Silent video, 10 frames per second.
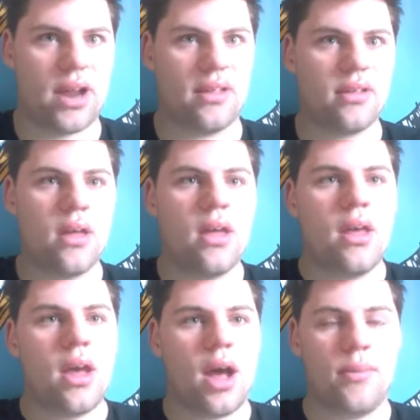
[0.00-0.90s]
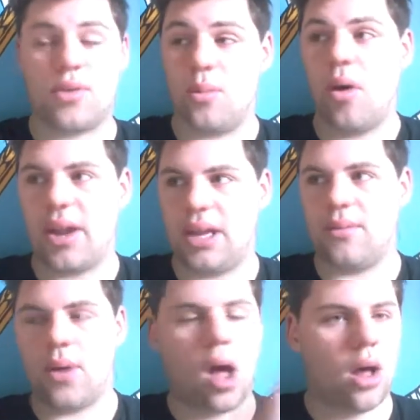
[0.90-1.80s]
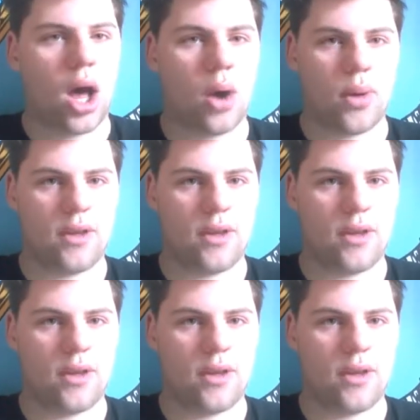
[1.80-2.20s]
So our way of playing Vampire: